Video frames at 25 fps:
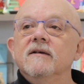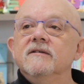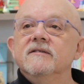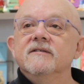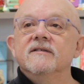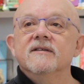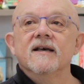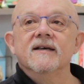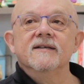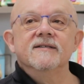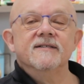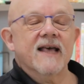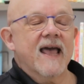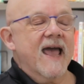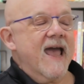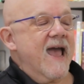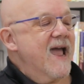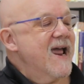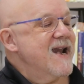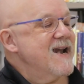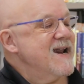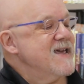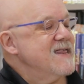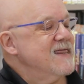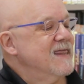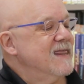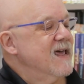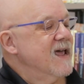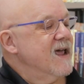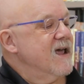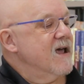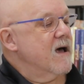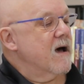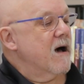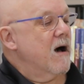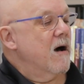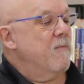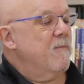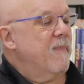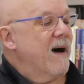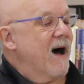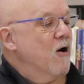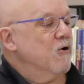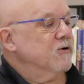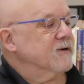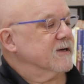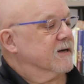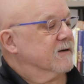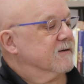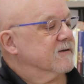says anything
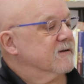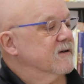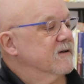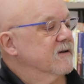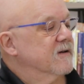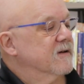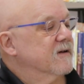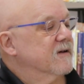about it.